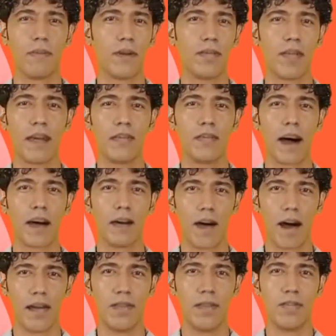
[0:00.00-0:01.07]
The test
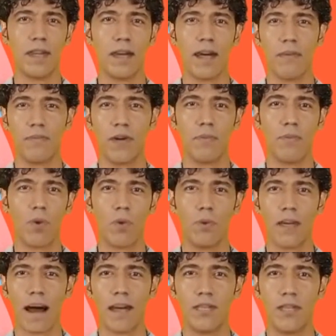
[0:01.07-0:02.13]
analyzes the level of
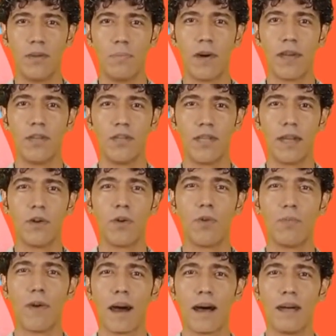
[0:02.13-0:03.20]
all gases present in
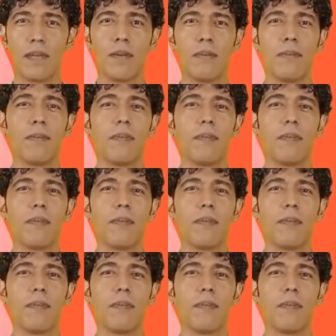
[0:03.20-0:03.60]
your blood.